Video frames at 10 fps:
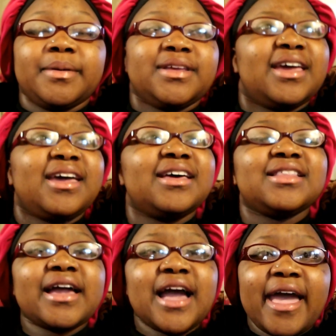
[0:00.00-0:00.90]
But
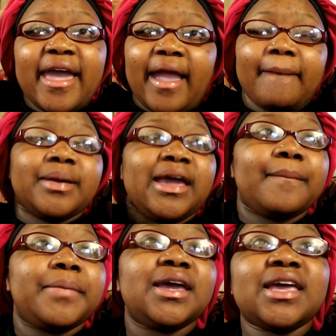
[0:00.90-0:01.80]
yeah, like, I had
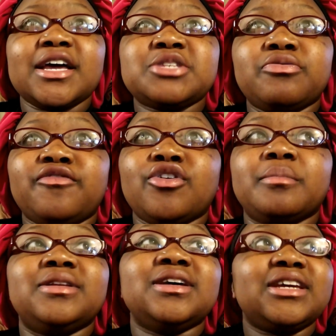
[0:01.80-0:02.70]
bad pancakes
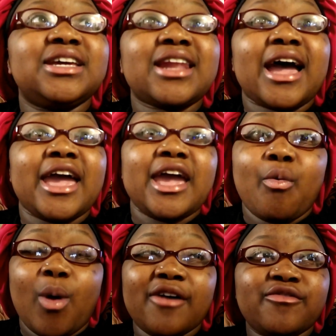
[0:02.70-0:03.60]
before, but then again, I
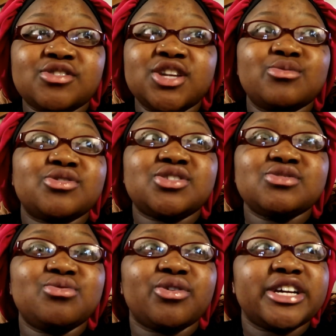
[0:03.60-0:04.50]
had waffles that was
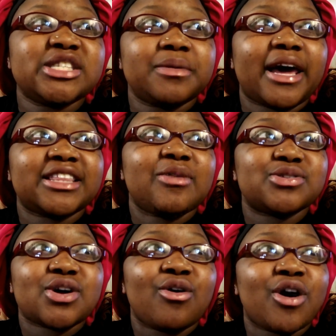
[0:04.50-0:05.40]
too crispy. Like,
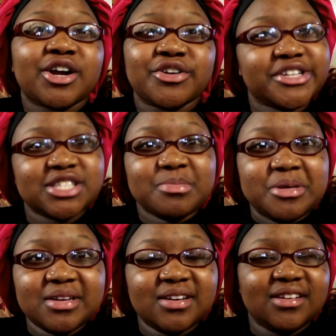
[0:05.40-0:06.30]
that was hard
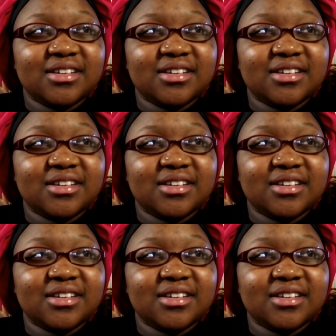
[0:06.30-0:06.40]
crispy.